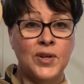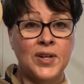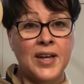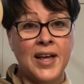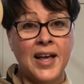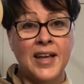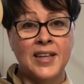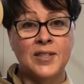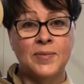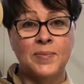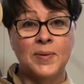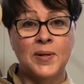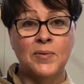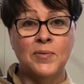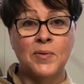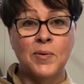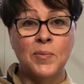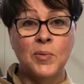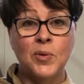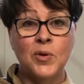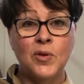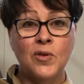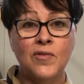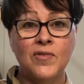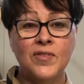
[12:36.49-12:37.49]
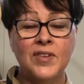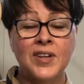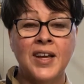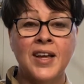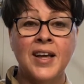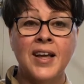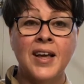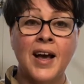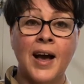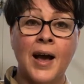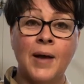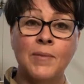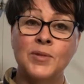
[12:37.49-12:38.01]
has been removed.
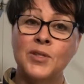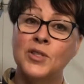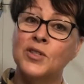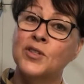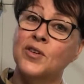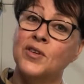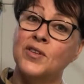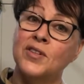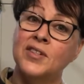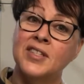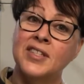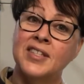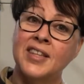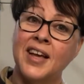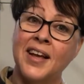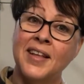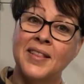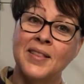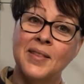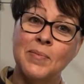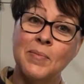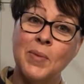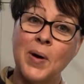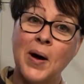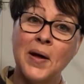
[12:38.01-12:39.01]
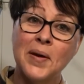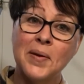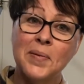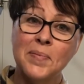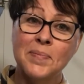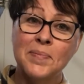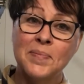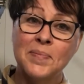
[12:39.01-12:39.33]
I'm just going to sign the bottom.